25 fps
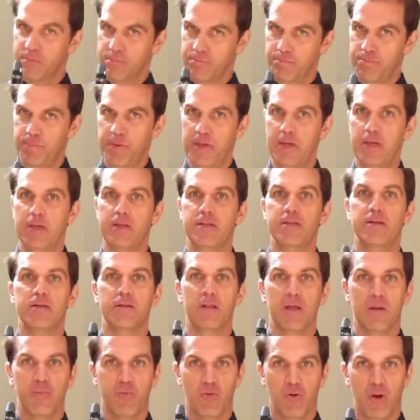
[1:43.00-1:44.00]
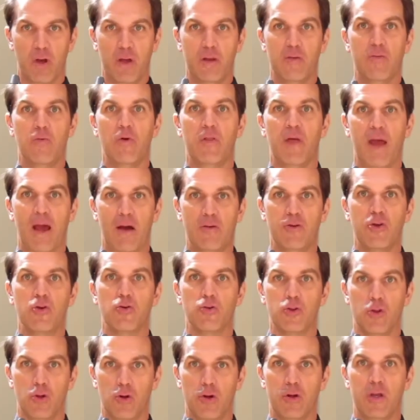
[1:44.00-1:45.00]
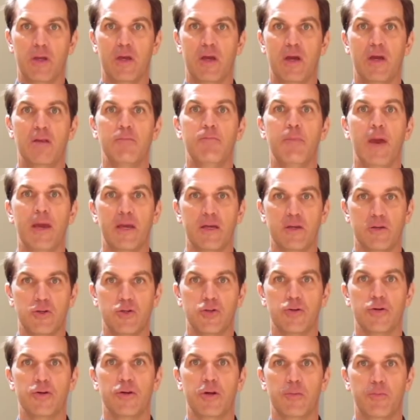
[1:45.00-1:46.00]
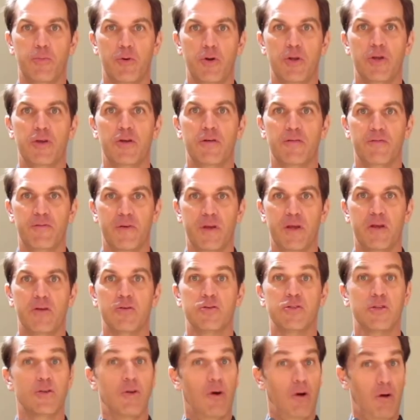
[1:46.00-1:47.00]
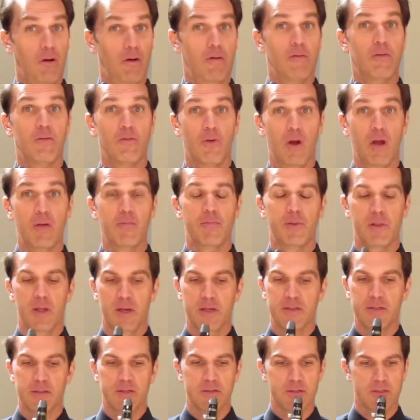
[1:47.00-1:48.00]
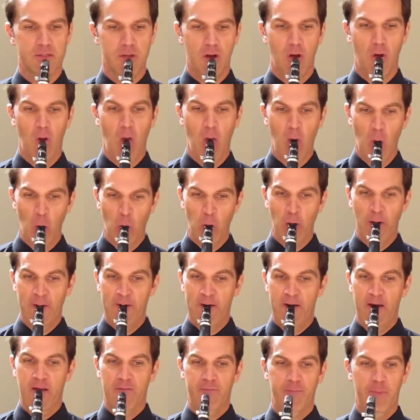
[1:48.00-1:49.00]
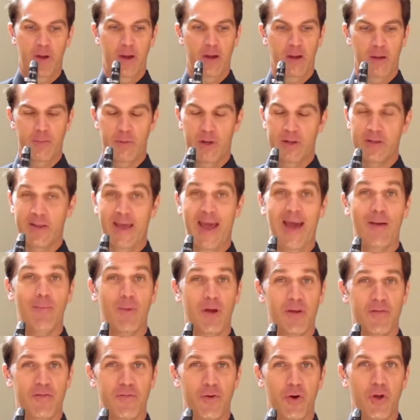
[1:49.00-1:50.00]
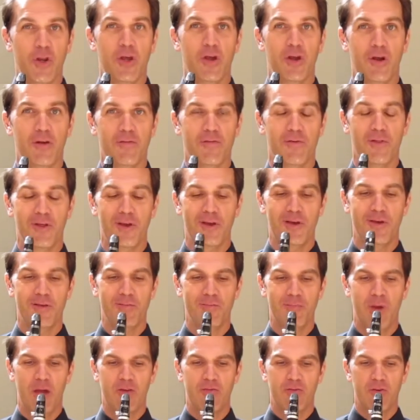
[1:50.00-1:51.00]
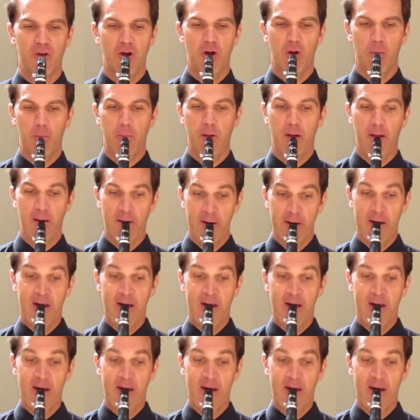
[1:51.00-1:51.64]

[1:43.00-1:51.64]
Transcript: being deliberate with how you're learning it, making sure you're putting your fingers in all the right places. So I'm gonna tap my foot here for the metronome, but